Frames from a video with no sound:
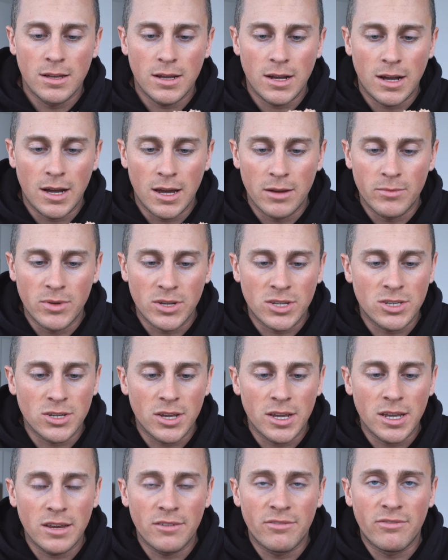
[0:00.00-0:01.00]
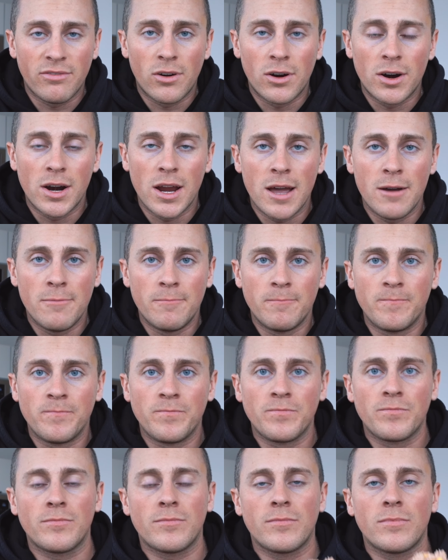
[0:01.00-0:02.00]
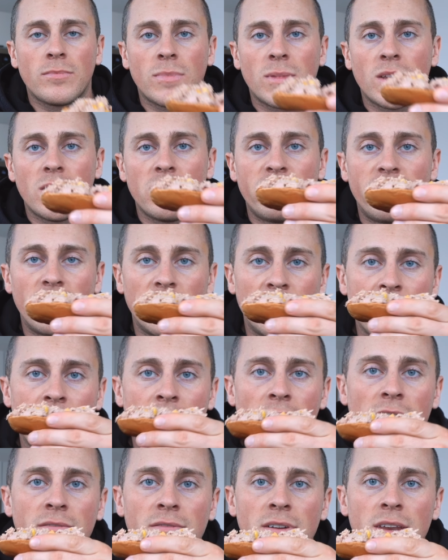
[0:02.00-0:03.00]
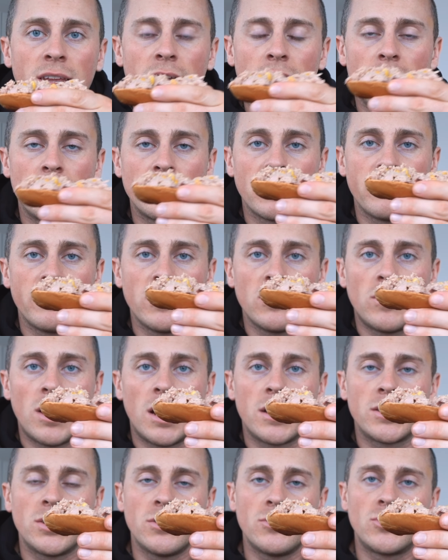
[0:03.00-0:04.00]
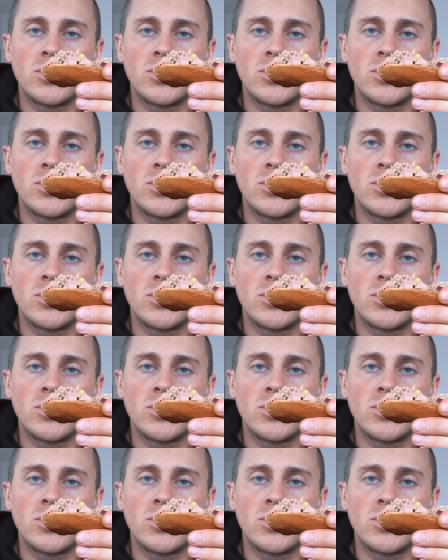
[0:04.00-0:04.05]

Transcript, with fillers: And I'm excited for um, for daily videos. If you are too,